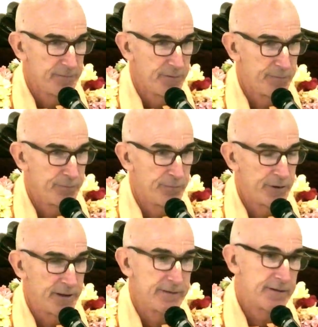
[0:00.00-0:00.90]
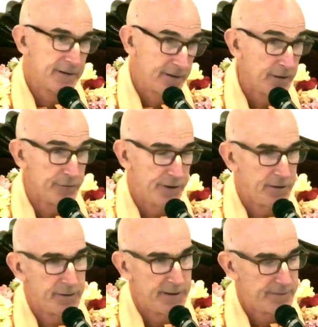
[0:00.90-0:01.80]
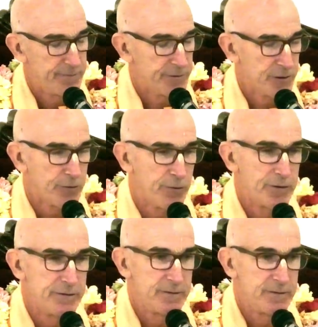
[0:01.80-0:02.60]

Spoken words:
The one that killed the other, he had went to court,